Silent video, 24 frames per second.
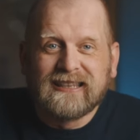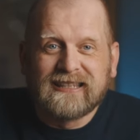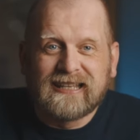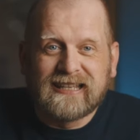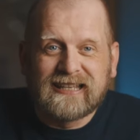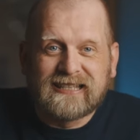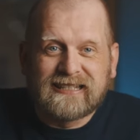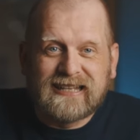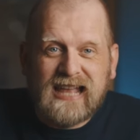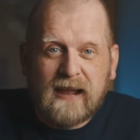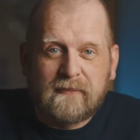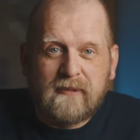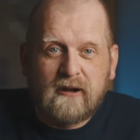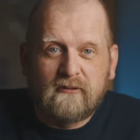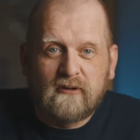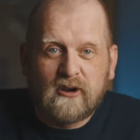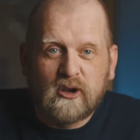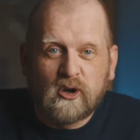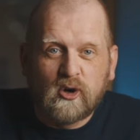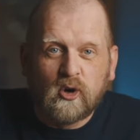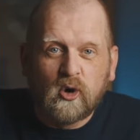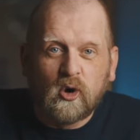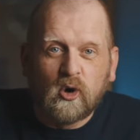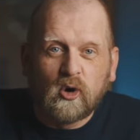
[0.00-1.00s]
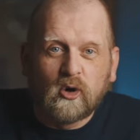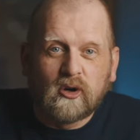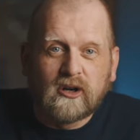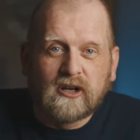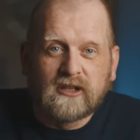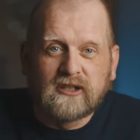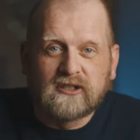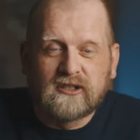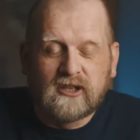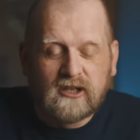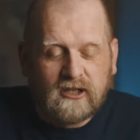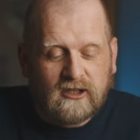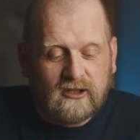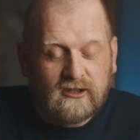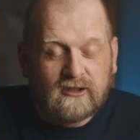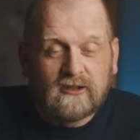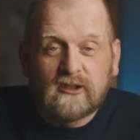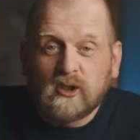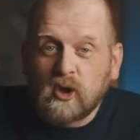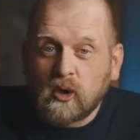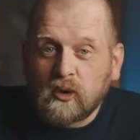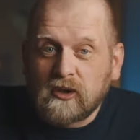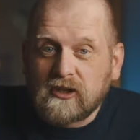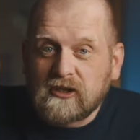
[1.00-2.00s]
this camera records
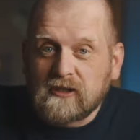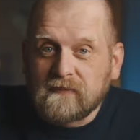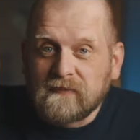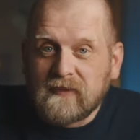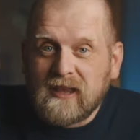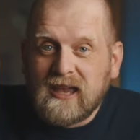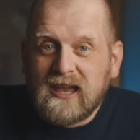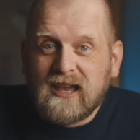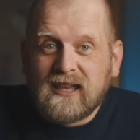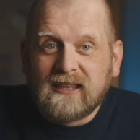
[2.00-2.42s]
looks.